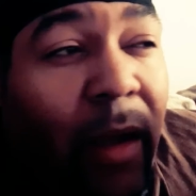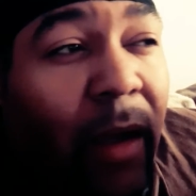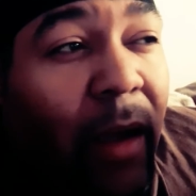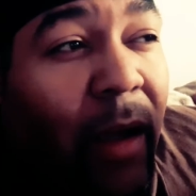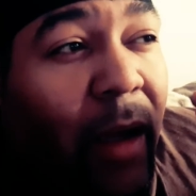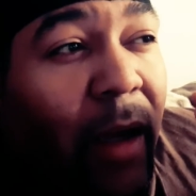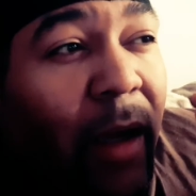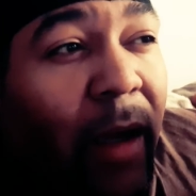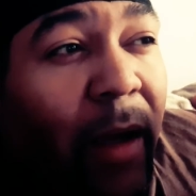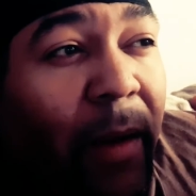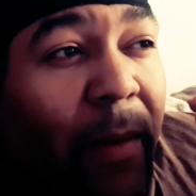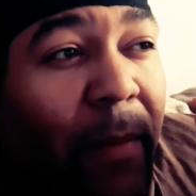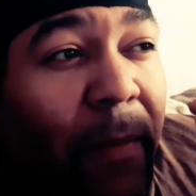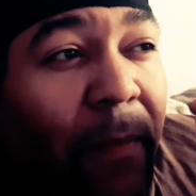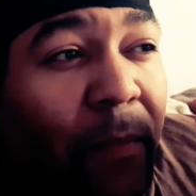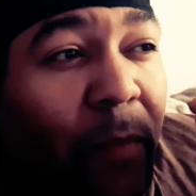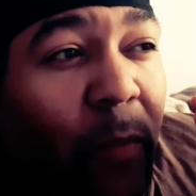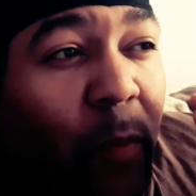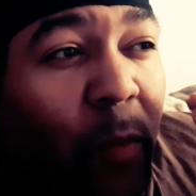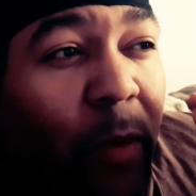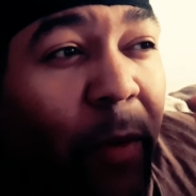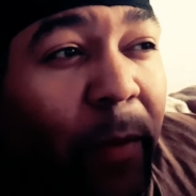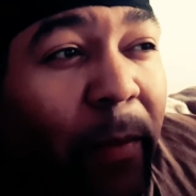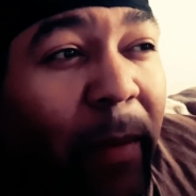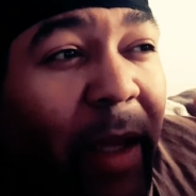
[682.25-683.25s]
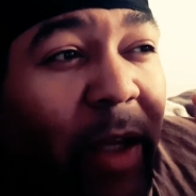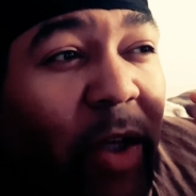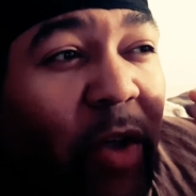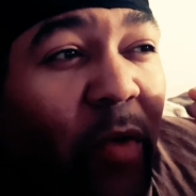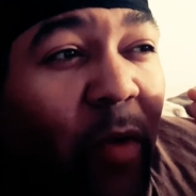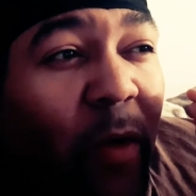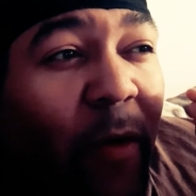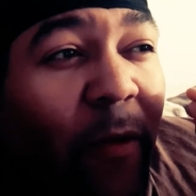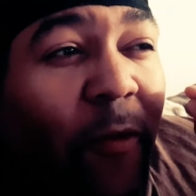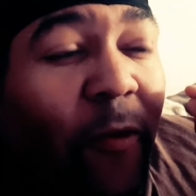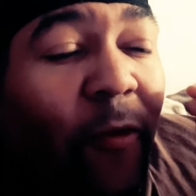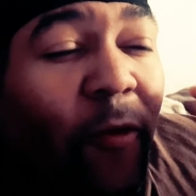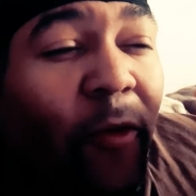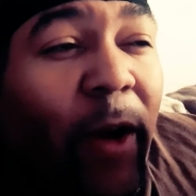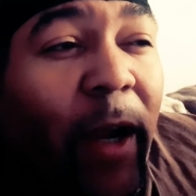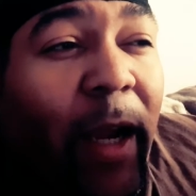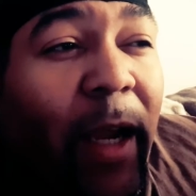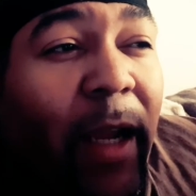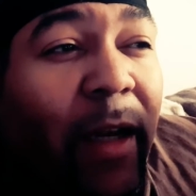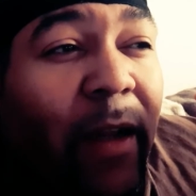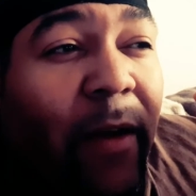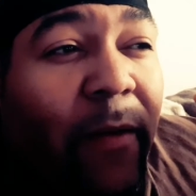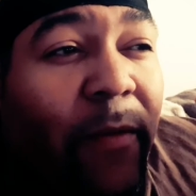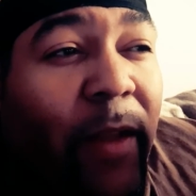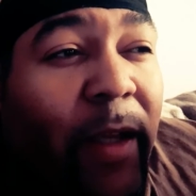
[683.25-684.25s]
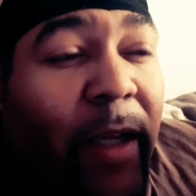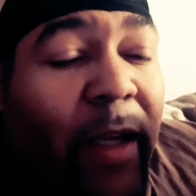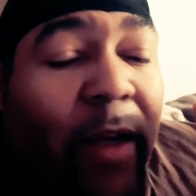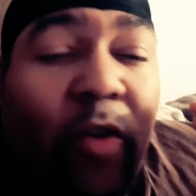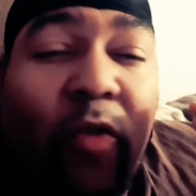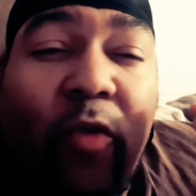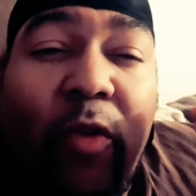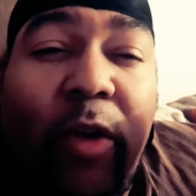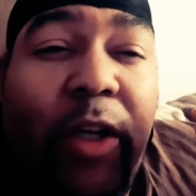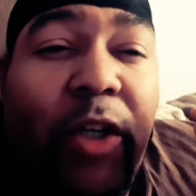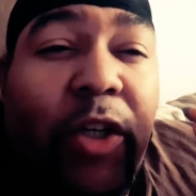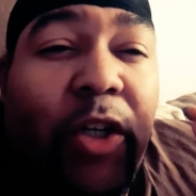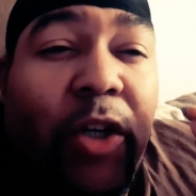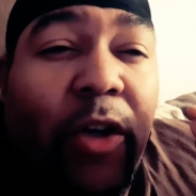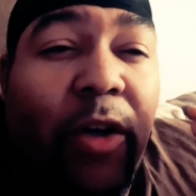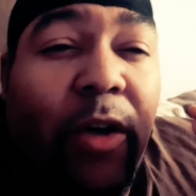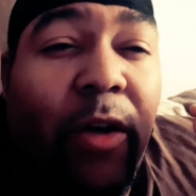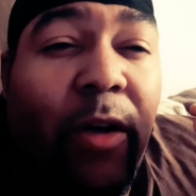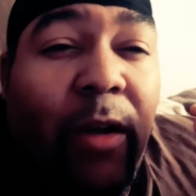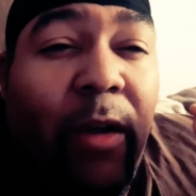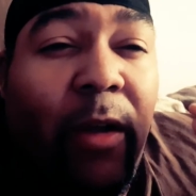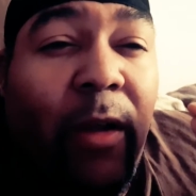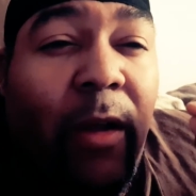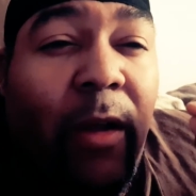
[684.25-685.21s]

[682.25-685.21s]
what made you afraid of that creature,